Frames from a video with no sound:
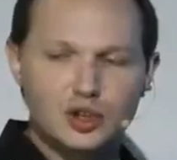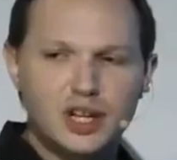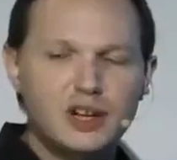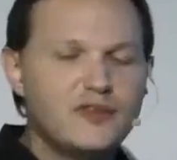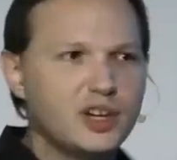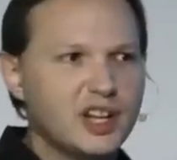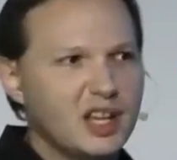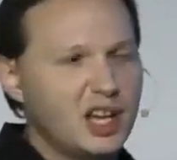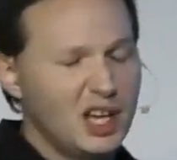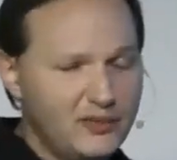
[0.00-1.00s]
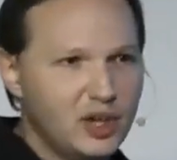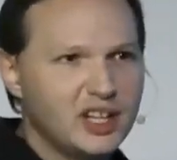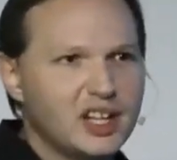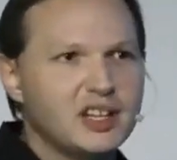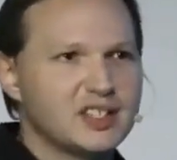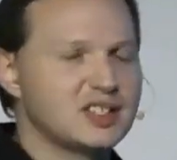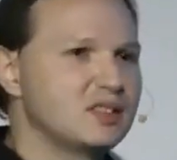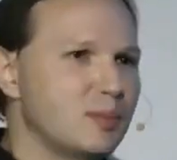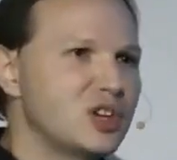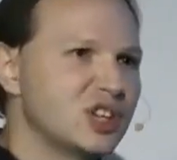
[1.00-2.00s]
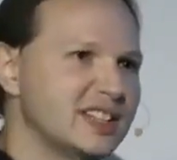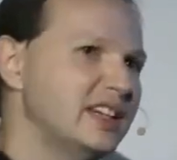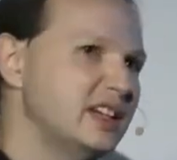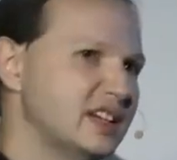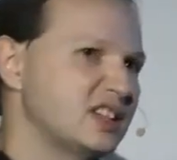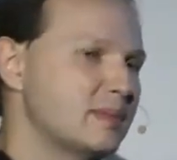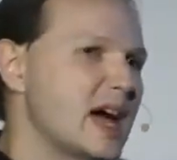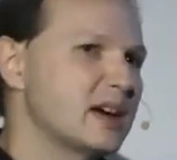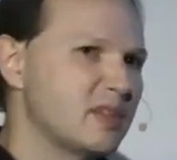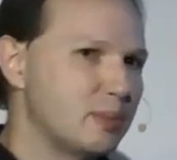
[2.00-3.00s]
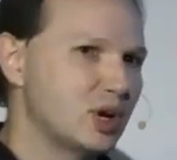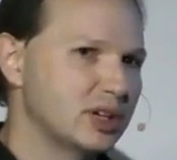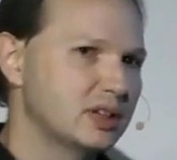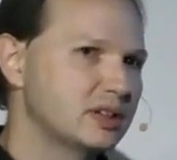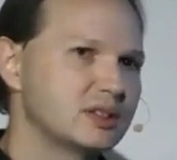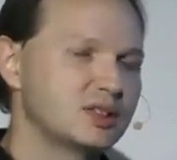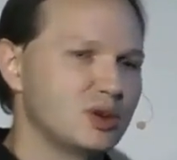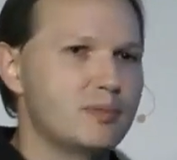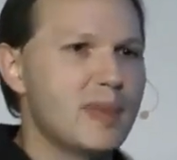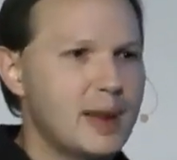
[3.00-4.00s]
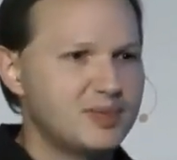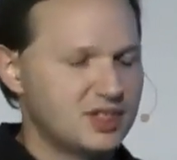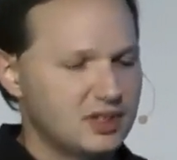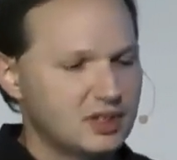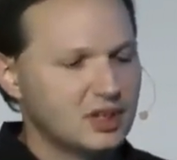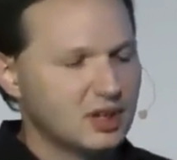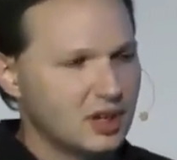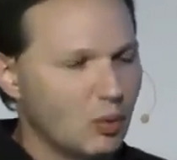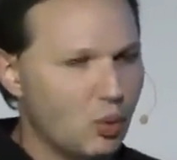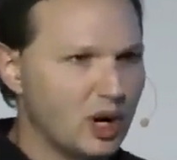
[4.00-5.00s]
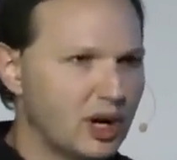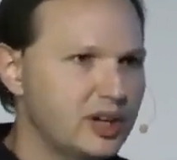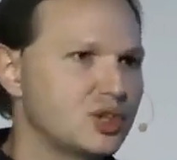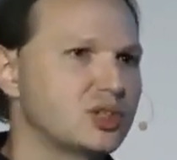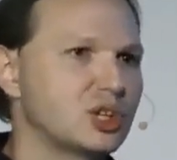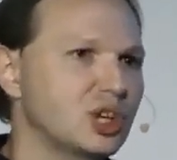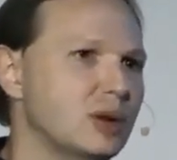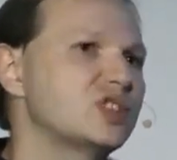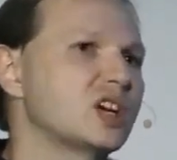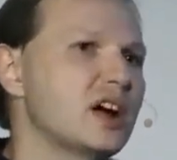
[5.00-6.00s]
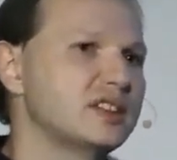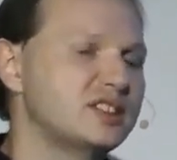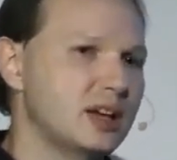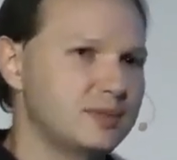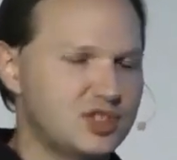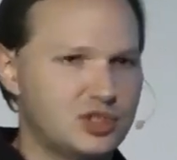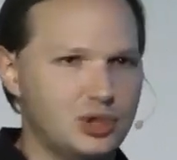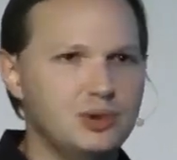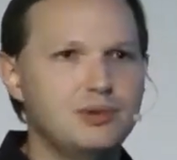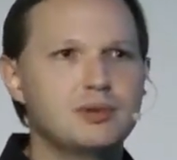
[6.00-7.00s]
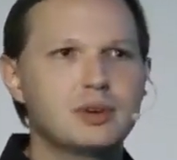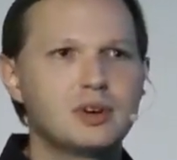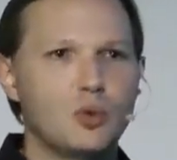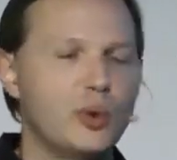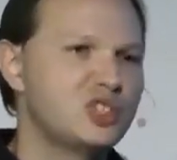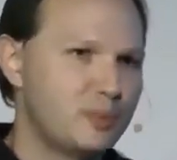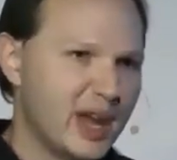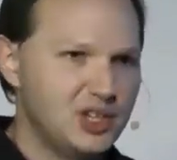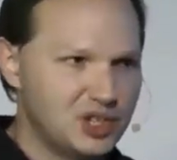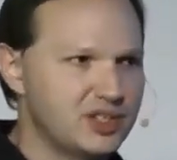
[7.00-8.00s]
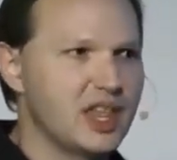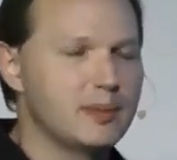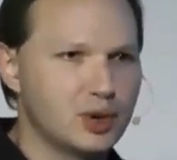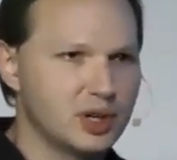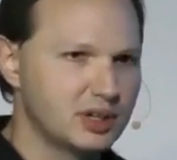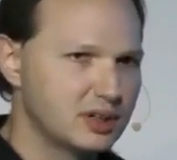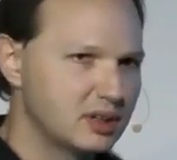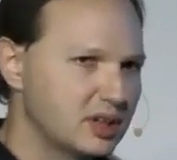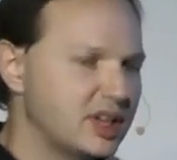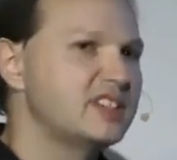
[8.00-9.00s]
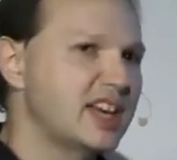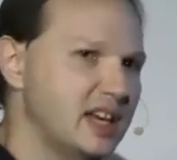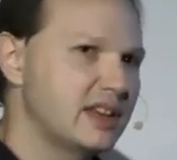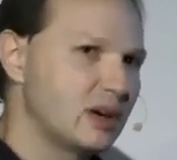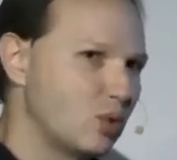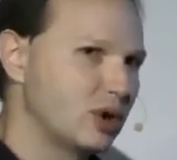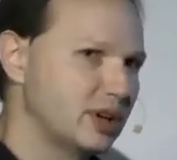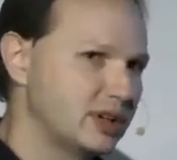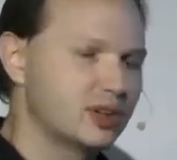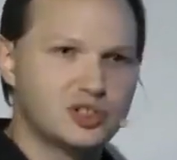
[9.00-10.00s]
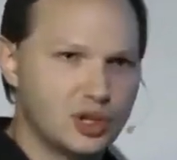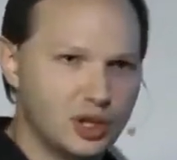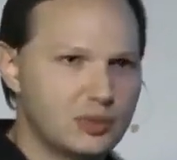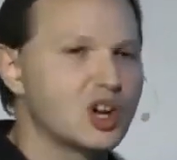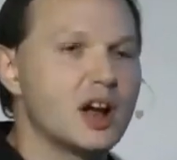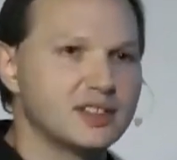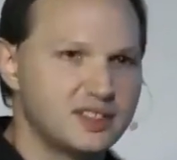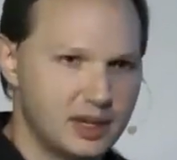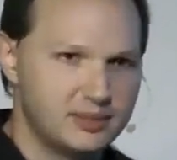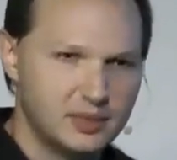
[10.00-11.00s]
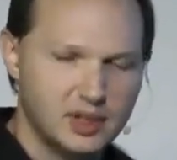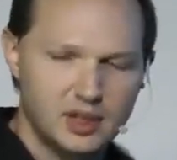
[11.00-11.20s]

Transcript: an inverted index is much like the index on the back of a book. So it maps words or terms or concepts to which pages in that book contain that word or term or concept.